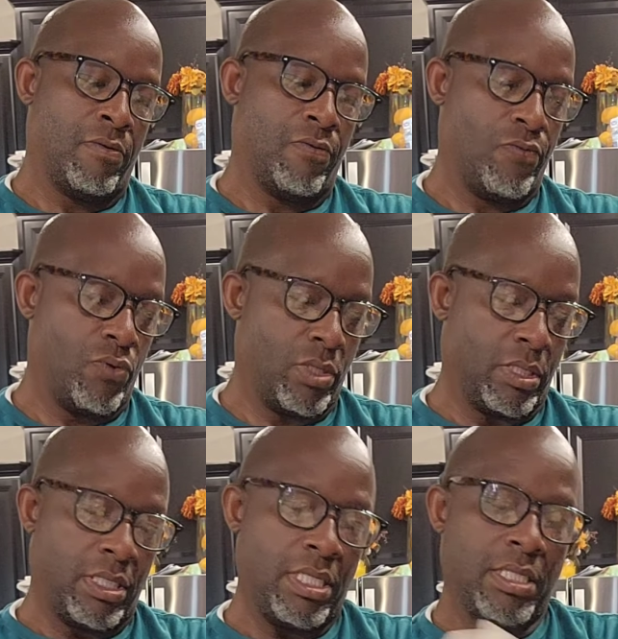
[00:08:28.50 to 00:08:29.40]
for the
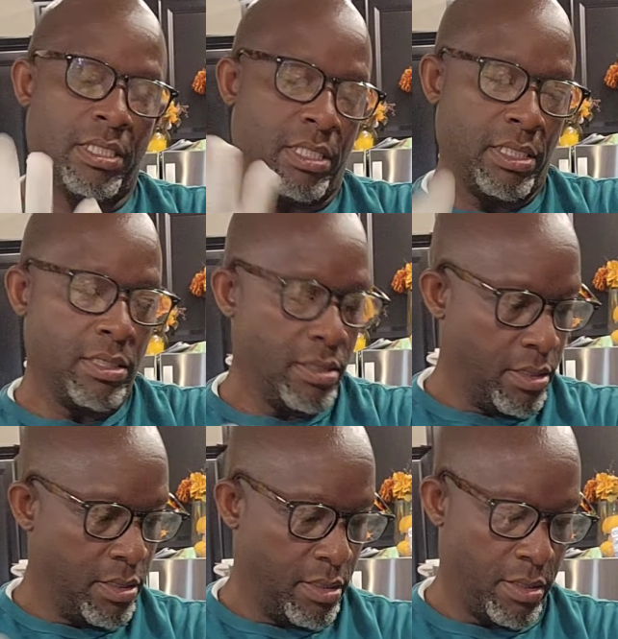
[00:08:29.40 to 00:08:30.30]
seasoning.
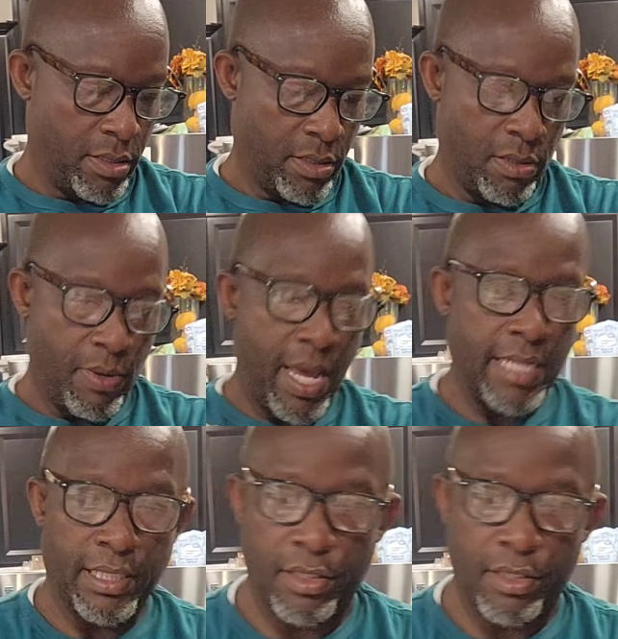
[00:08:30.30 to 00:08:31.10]
Well, actually, you